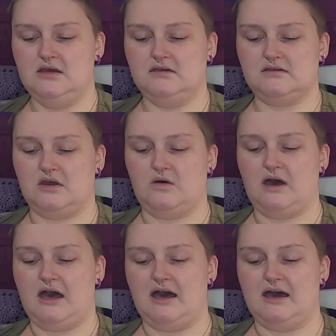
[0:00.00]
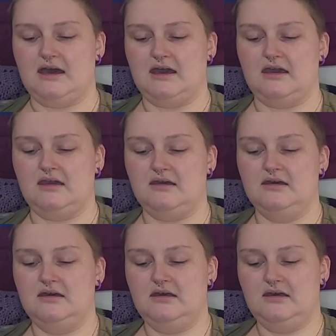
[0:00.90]
So I
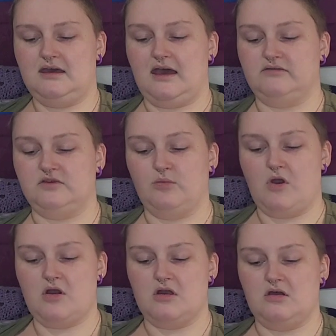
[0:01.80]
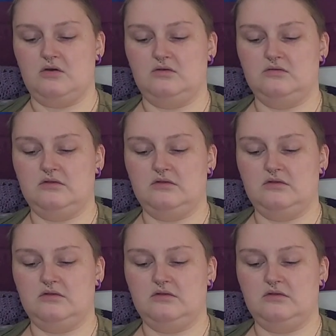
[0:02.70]
have tomorrow,